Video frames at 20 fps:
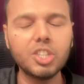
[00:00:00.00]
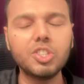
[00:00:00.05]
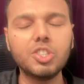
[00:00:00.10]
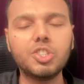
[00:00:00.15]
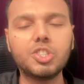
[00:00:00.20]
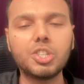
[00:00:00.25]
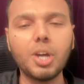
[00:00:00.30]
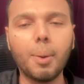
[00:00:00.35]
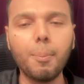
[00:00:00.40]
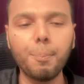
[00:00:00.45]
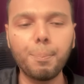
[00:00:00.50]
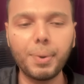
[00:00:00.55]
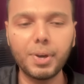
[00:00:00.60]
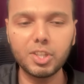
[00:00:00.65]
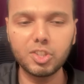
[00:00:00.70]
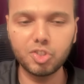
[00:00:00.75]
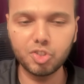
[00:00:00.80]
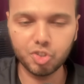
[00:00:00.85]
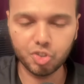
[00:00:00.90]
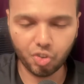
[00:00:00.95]
jump
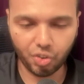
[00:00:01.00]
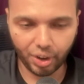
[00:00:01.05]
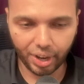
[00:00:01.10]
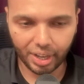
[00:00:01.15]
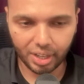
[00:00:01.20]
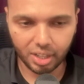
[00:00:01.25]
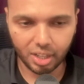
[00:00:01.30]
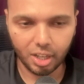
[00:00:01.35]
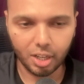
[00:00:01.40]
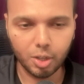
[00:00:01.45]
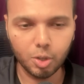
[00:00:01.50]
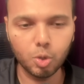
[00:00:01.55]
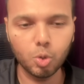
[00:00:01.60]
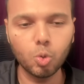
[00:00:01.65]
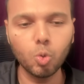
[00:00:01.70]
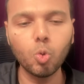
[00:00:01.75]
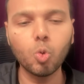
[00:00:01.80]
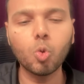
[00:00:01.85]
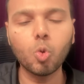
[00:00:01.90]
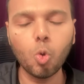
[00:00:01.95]
straight
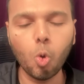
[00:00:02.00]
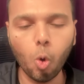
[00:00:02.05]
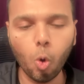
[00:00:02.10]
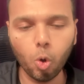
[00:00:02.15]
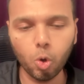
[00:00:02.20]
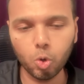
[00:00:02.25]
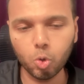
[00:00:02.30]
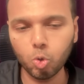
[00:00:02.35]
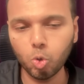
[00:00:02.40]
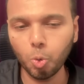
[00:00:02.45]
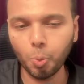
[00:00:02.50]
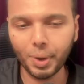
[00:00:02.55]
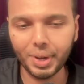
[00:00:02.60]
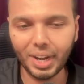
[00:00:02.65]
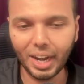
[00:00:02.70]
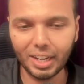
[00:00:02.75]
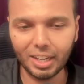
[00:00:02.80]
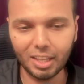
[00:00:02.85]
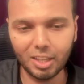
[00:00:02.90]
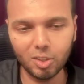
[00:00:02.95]
to core
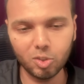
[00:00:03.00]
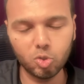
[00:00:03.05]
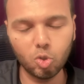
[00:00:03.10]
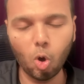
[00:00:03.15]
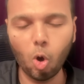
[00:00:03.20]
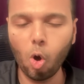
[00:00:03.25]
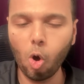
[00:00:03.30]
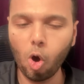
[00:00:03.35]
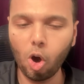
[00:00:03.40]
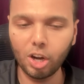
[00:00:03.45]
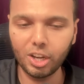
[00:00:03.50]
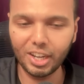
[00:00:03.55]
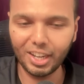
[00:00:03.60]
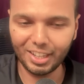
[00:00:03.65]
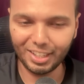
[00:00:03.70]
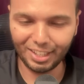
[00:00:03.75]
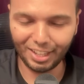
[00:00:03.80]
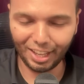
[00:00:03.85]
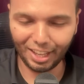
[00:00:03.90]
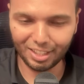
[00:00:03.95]
Kubernetes
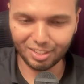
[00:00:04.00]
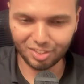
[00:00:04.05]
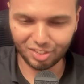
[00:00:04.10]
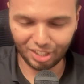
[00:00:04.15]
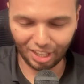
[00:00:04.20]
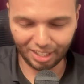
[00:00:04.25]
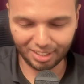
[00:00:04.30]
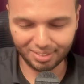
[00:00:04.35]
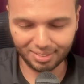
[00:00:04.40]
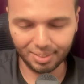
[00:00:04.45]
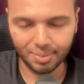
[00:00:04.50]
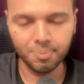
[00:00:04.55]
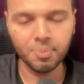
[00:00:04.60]
on day six.